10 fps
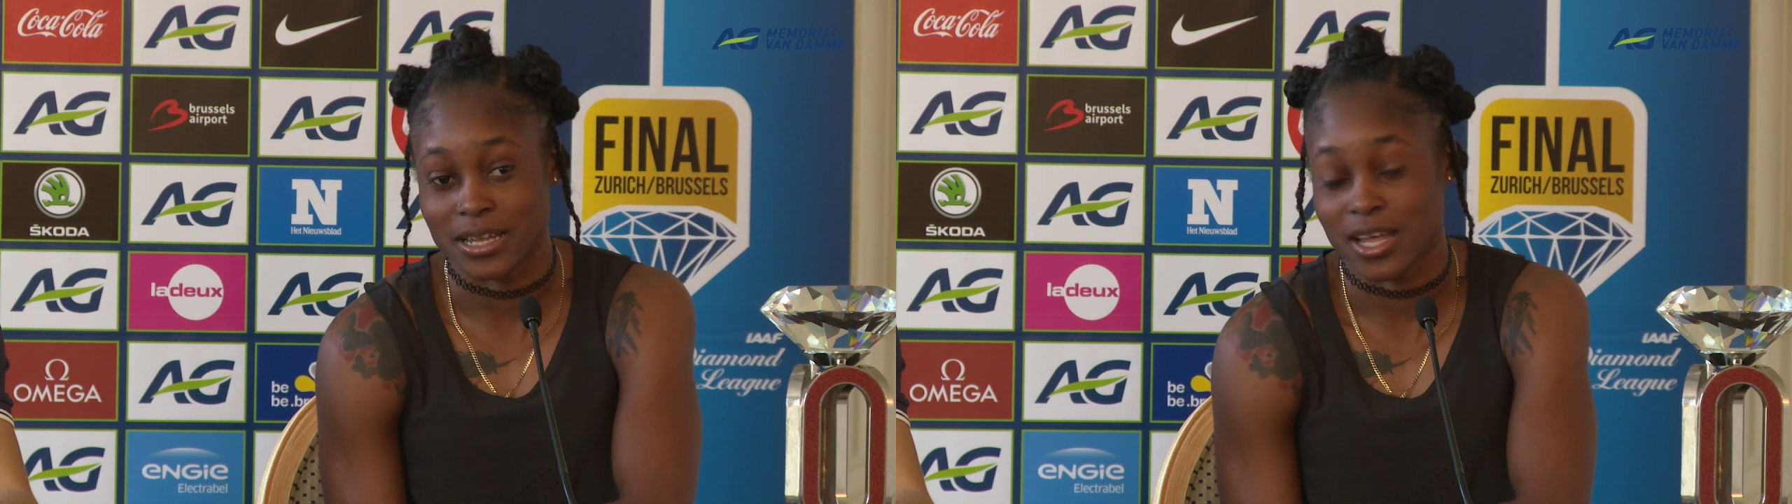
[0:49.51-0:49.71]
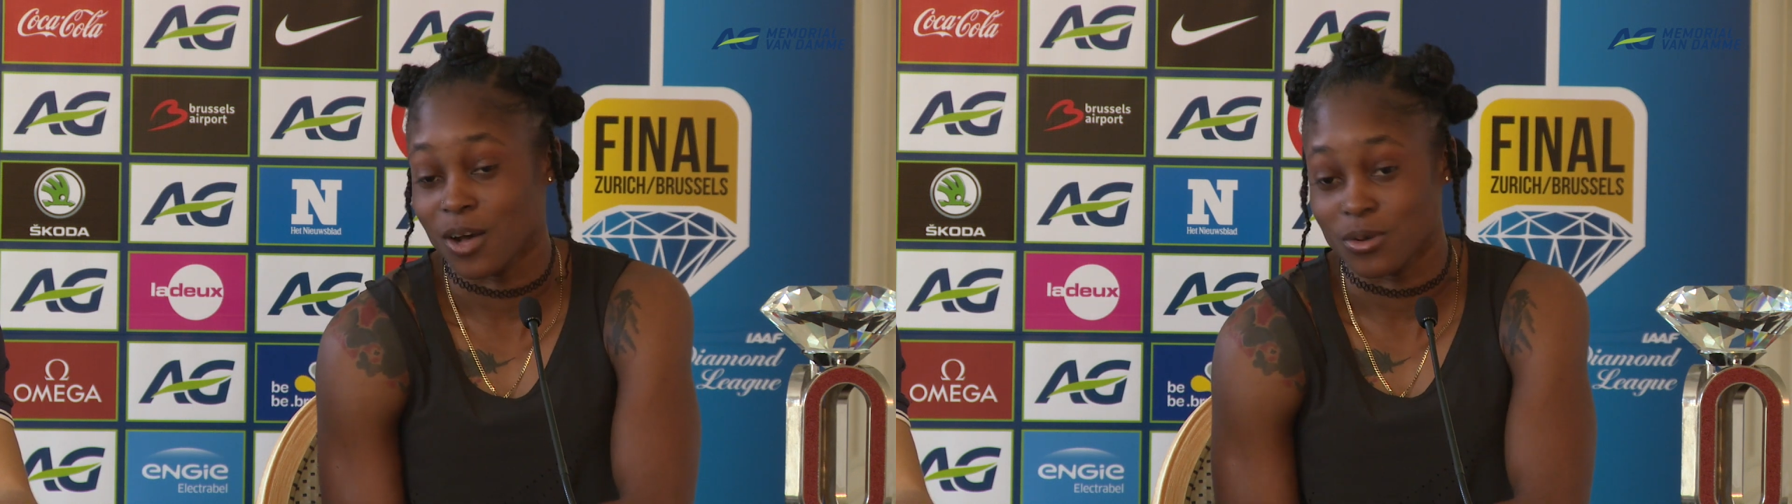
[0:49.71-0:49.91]

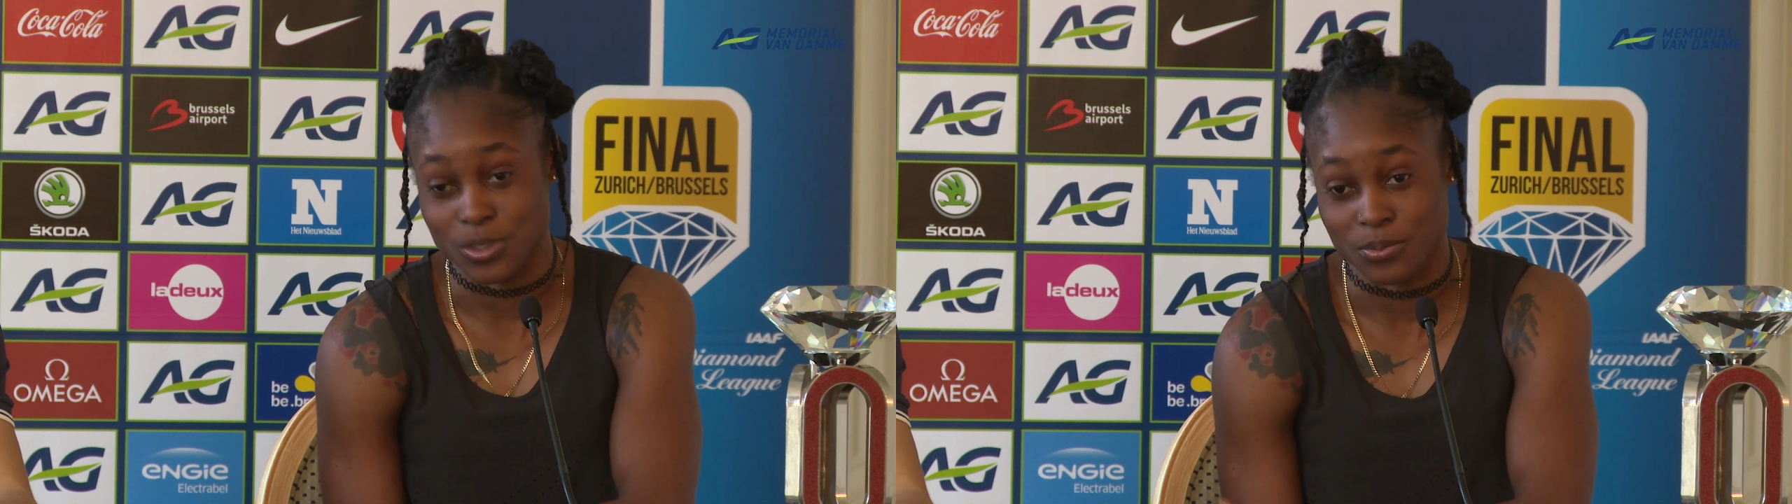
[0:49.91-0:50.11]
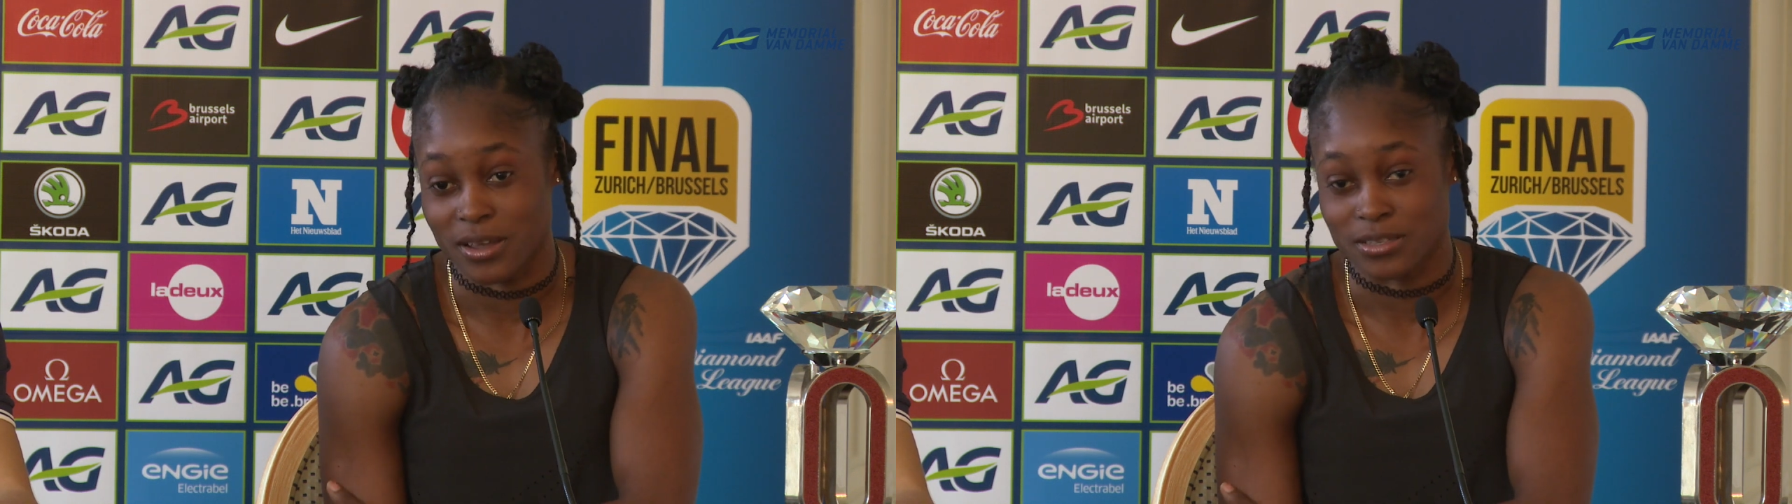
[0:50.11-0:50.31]
and I always
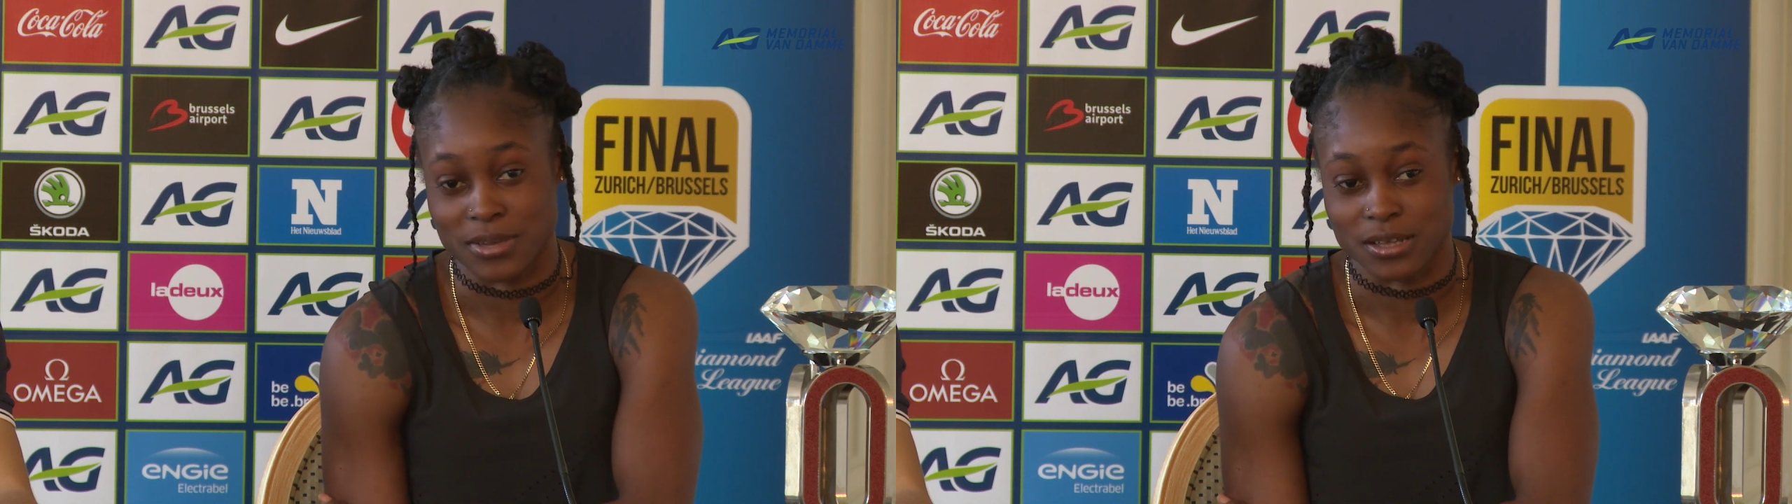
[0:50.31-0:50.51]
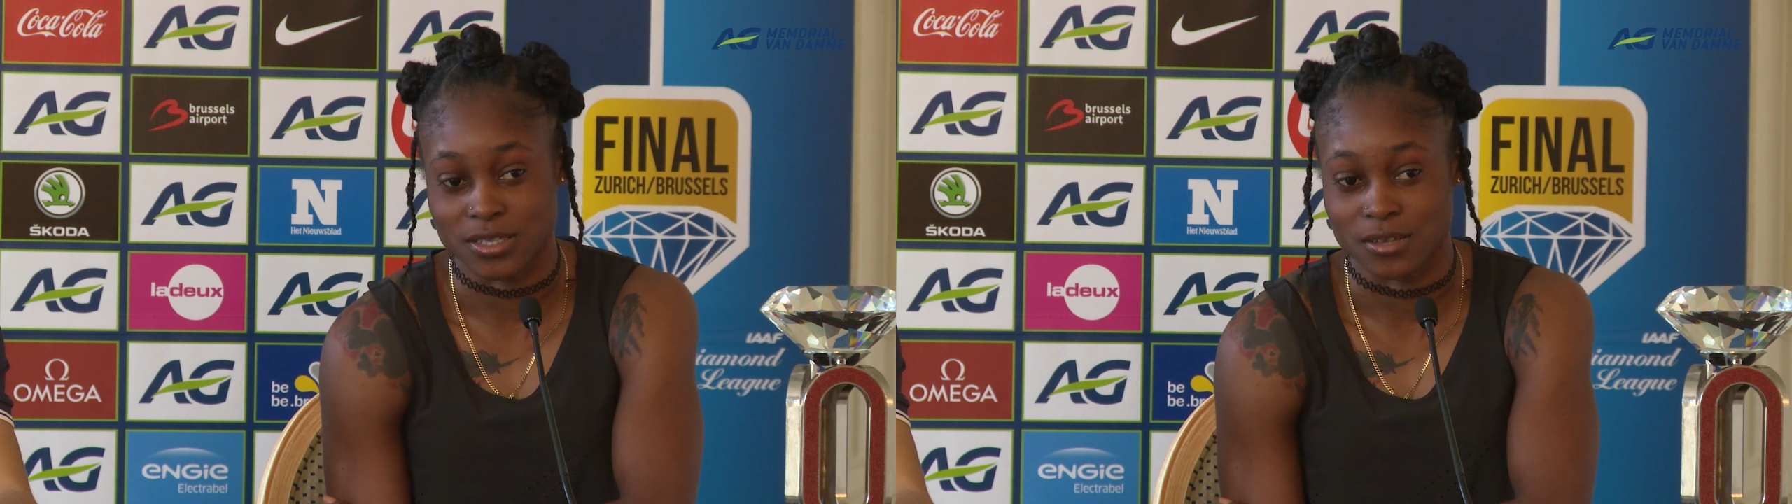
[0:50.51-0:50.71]
surprise
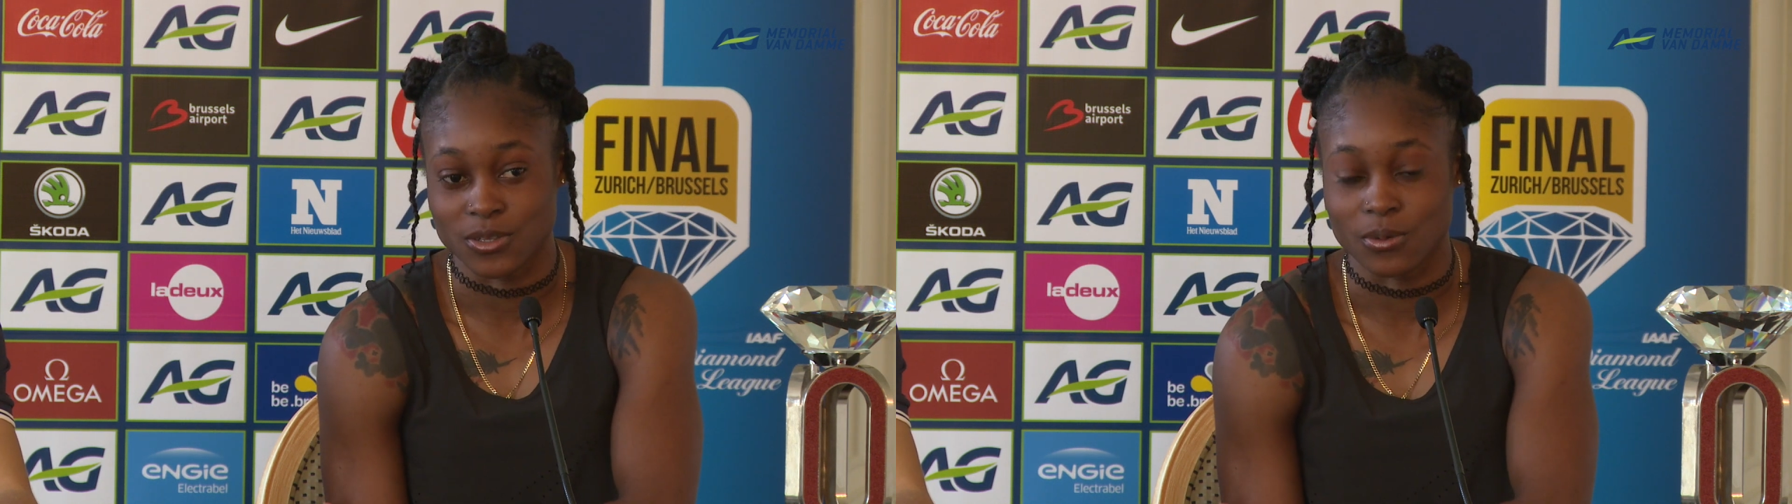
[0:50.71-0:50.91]
myself.